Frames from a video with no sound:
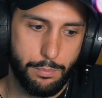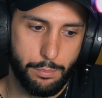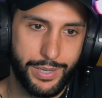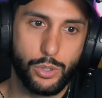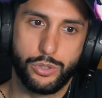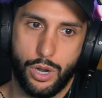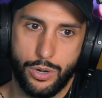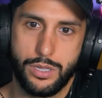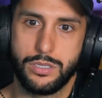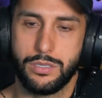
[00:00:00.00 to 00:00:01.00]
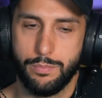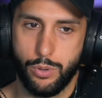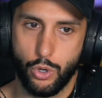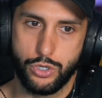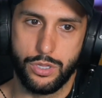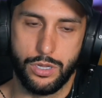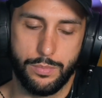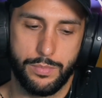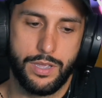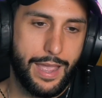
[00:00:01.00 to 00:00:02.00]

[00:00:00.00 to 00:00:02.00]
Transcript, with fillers: build artists and push them.